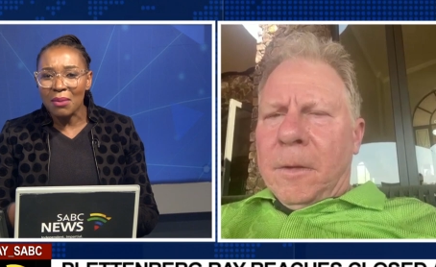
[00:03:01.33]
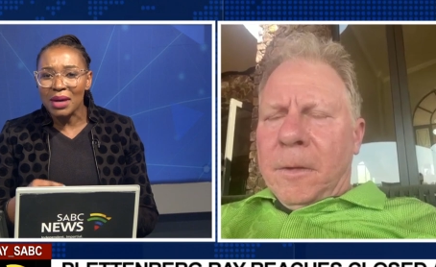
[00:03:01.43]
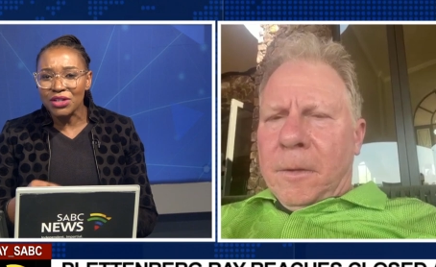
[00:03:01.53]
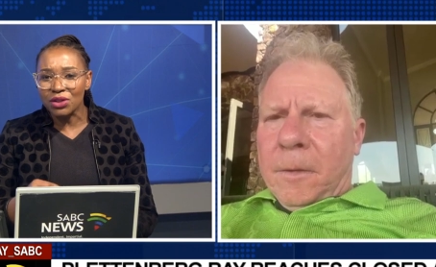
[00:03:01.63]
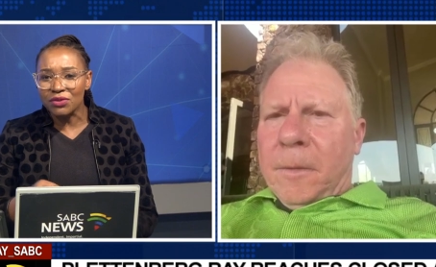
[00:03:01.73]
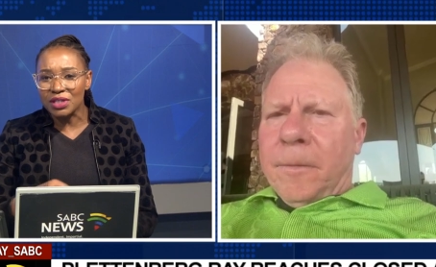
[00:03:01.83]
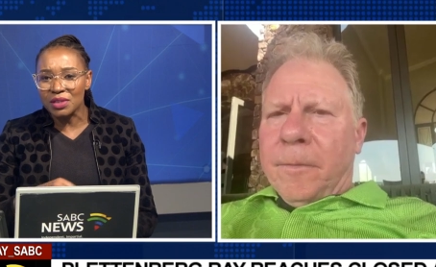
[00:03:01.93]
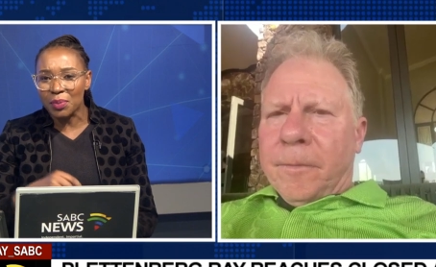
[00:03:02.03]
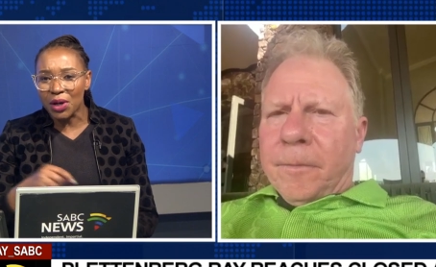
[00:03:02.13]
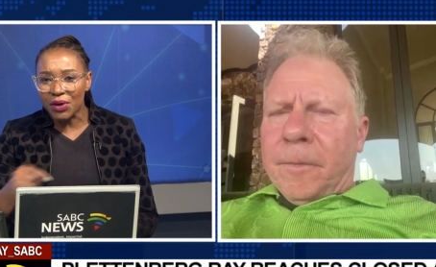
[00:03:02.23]
Speaker 1: How much of
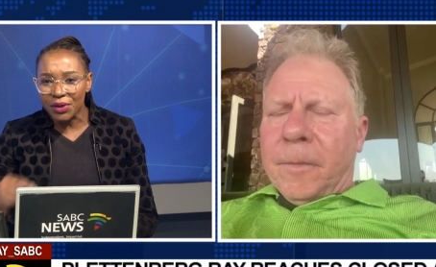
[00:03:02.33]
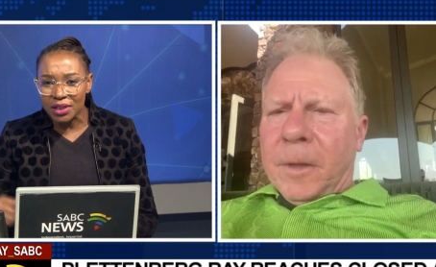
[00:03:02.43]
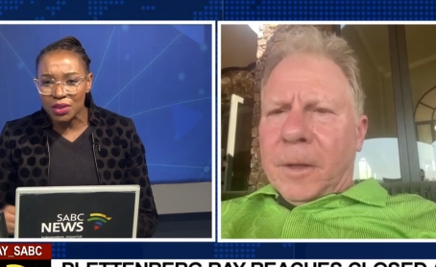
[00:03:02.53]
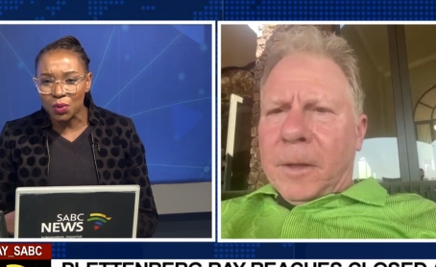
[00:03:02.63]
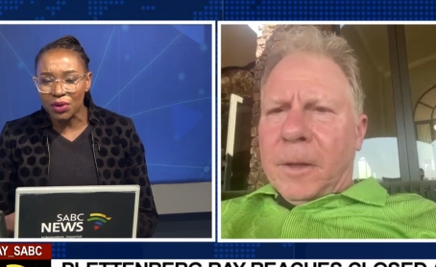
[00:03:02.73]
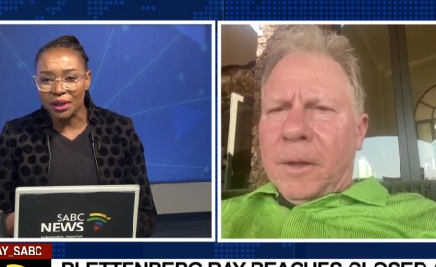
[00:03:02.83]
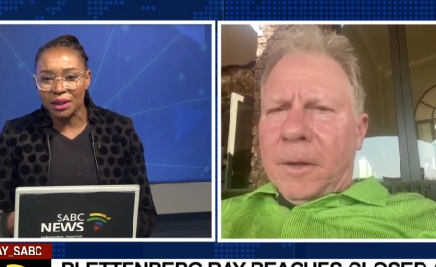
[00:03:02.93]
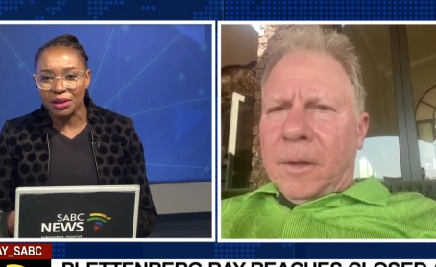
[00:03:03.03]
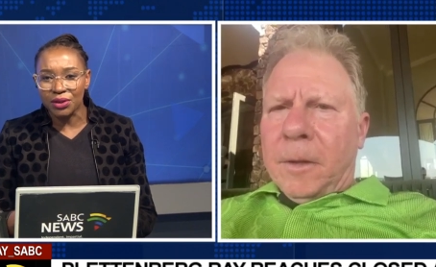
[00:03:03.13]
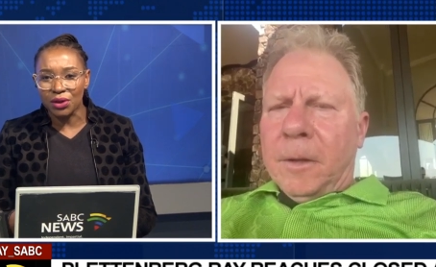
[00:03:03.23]
these barriers will
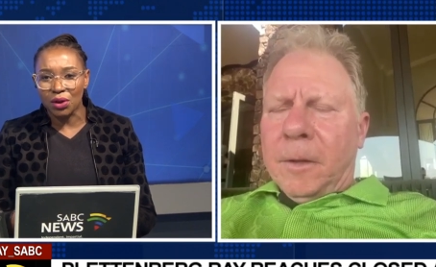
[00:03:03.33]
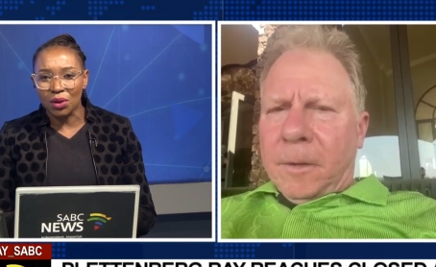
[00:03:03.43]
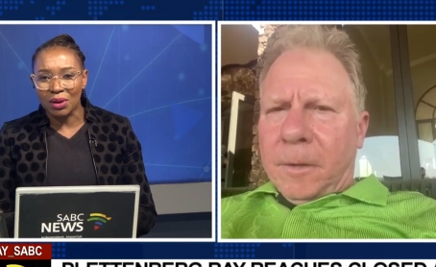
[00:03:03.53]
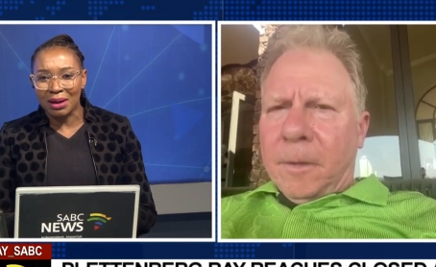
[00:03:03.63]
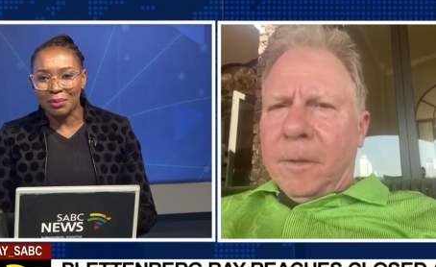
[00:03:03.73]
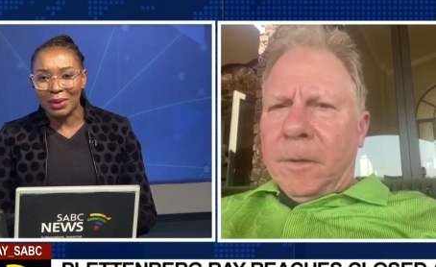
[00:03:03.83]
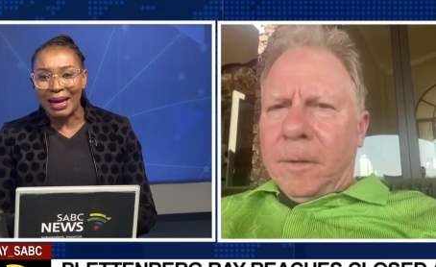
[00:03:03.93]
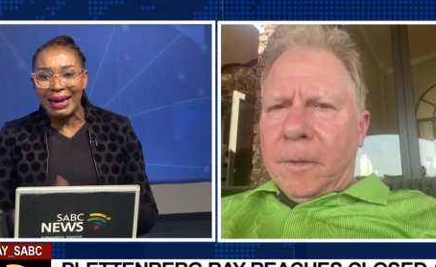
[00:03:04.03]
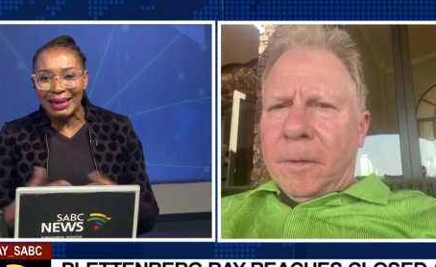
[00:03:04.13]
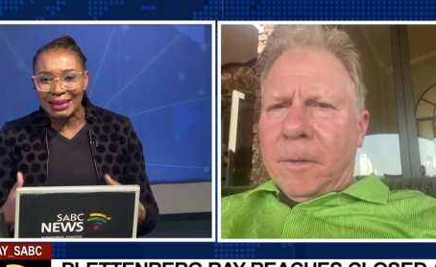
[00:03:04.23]
then, you know, um,
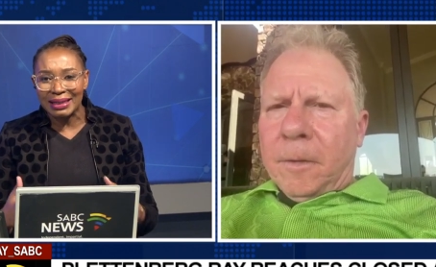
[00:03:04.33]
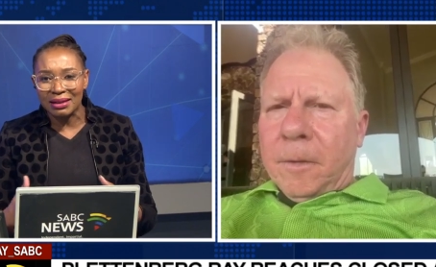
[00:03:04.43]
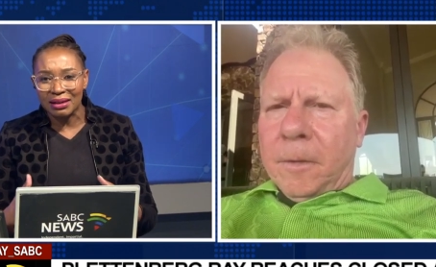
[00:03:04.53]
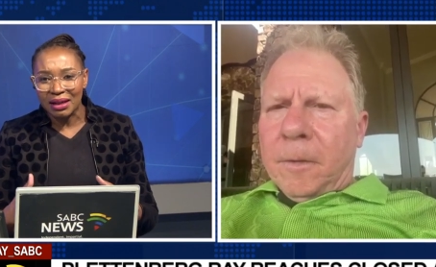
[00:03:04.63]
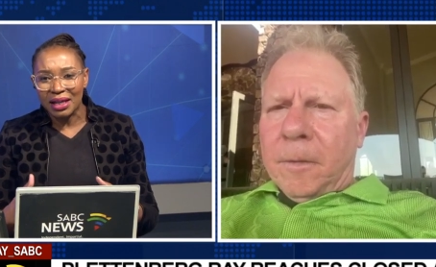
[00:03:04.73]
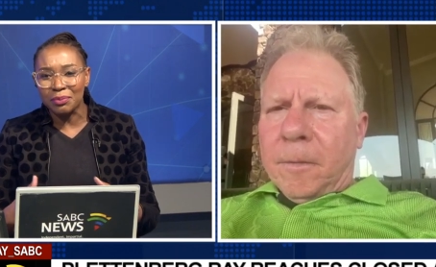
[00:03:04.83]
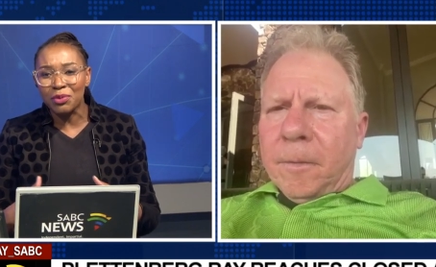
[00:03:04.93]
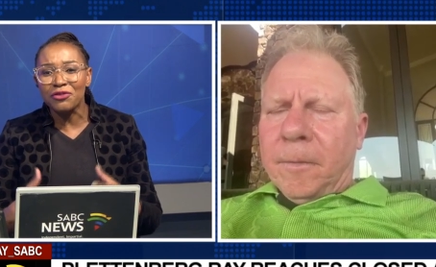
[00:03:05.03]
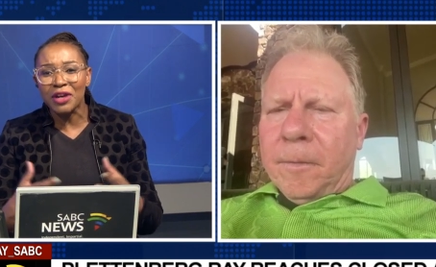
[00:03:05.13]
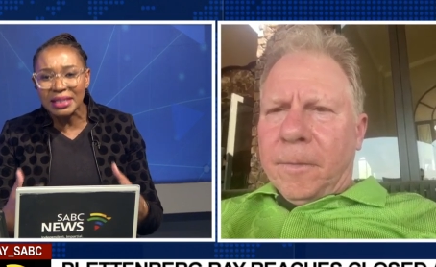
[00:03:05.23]
aid in in
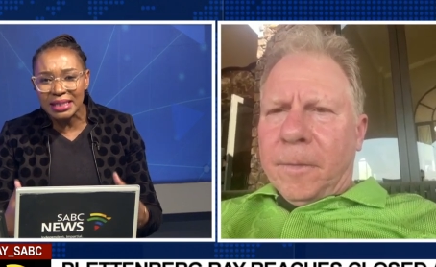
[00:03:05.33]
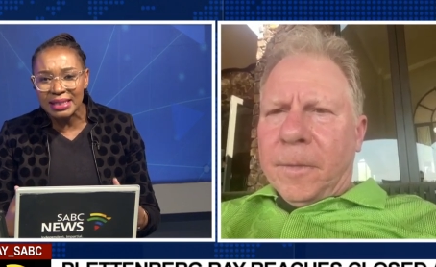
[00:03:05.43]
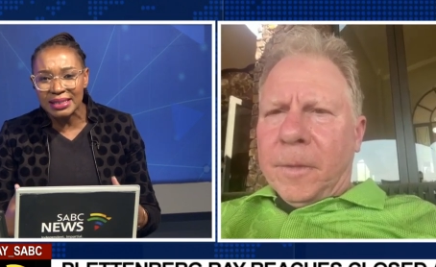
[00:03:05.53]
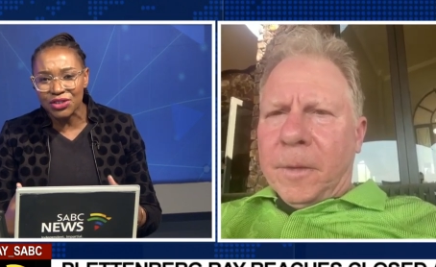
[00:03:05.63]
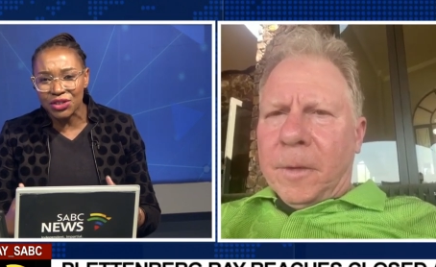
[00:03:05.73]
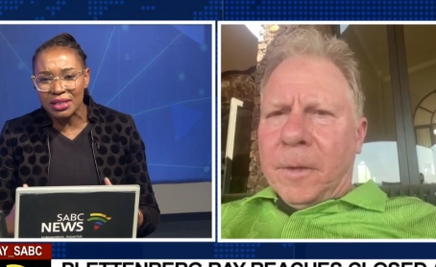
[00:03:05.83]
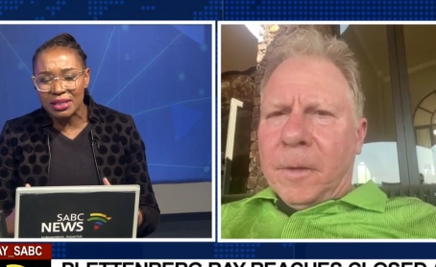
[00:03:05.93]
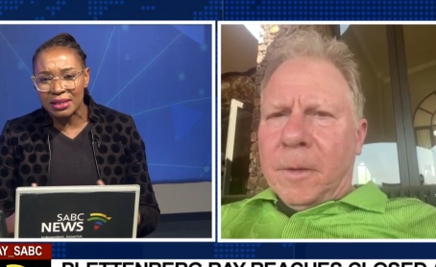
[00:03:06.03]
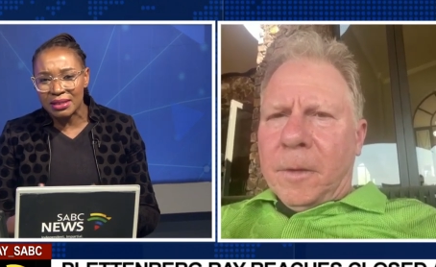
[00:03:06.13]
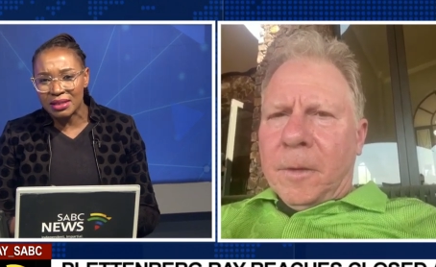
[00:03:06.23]
preventing such
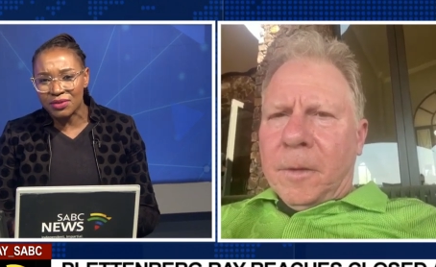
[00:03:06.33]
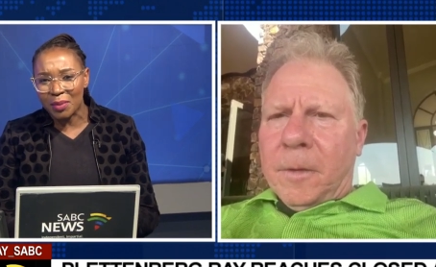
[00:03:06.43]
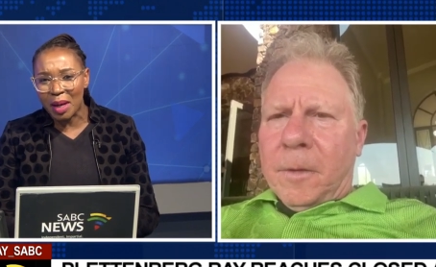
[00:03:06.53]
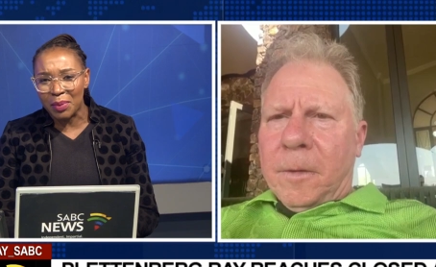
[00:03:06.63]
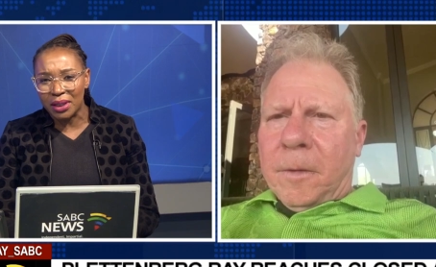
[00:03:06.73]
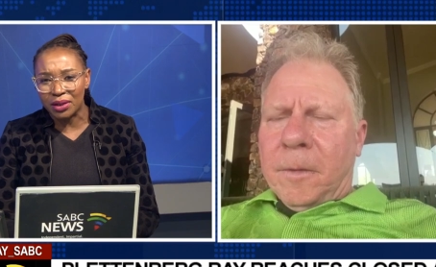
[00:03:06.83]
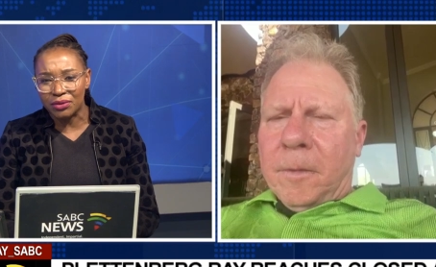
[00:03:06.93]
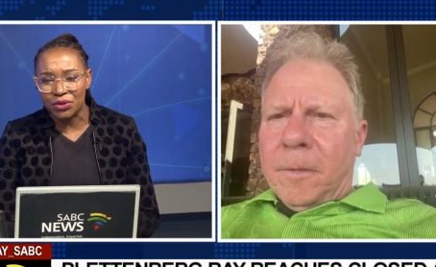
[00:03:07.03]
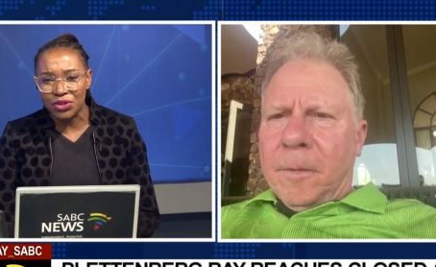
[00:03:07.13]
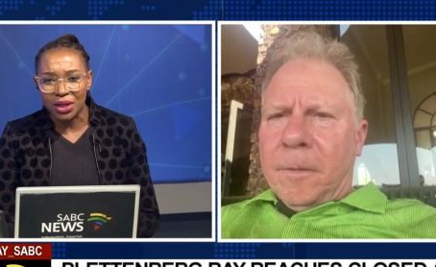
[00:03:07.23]
incidences from happening in
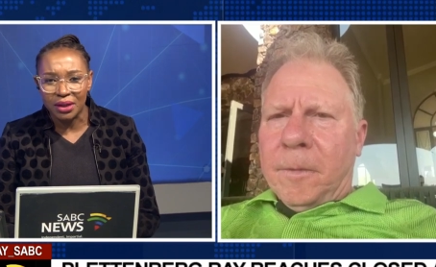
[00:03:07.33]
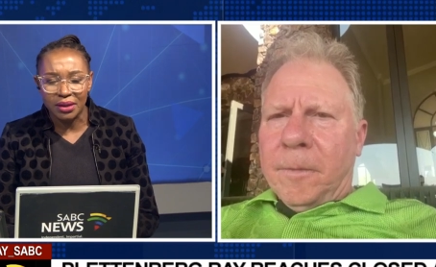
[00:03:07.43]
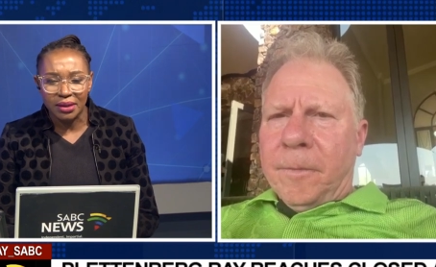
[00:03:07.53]
the future?